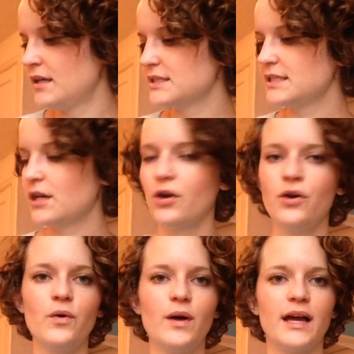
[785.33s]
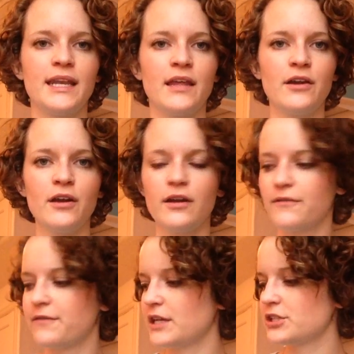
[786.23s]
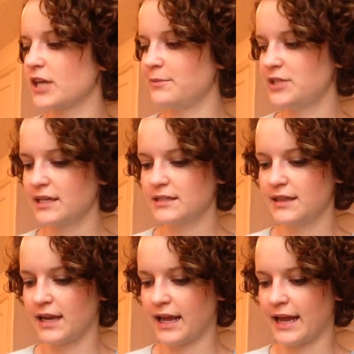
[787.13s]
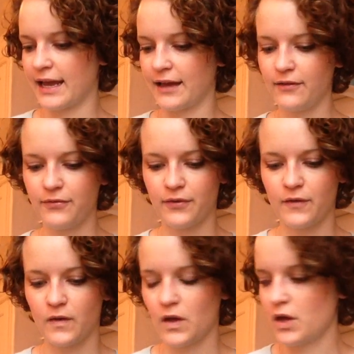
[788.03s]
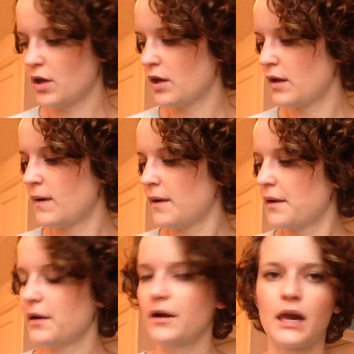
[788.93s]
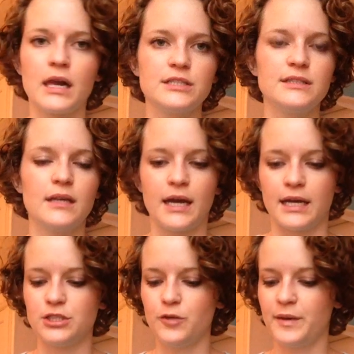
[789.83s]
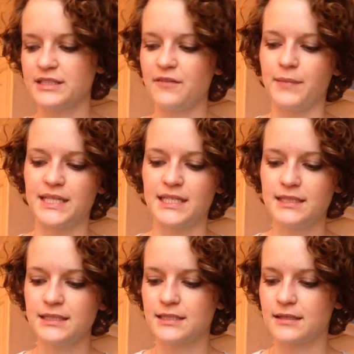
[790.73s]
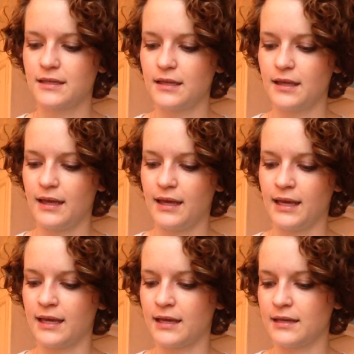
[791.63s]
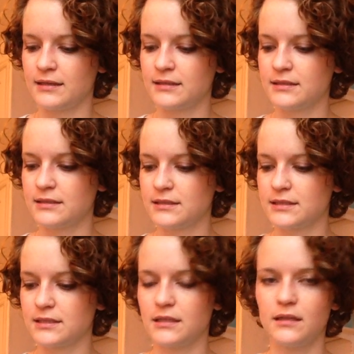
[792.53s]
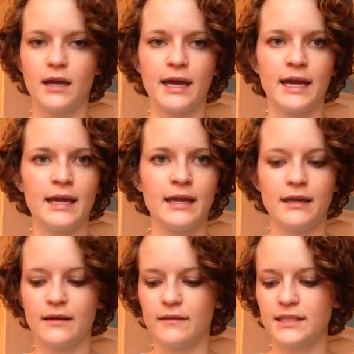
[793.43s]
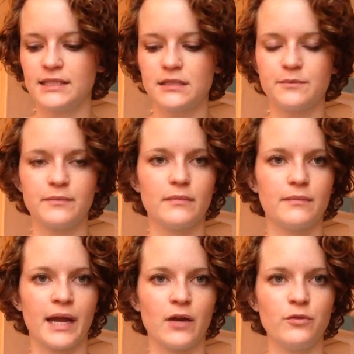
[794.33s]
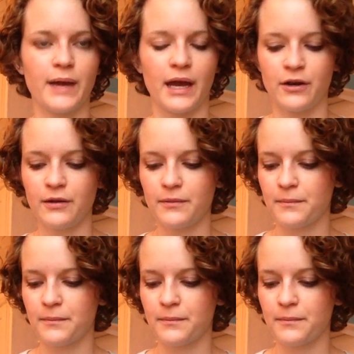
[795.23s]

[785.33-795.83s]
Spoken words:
So another finished object that I have are 2 pairs of mittens, and this is my own pattern,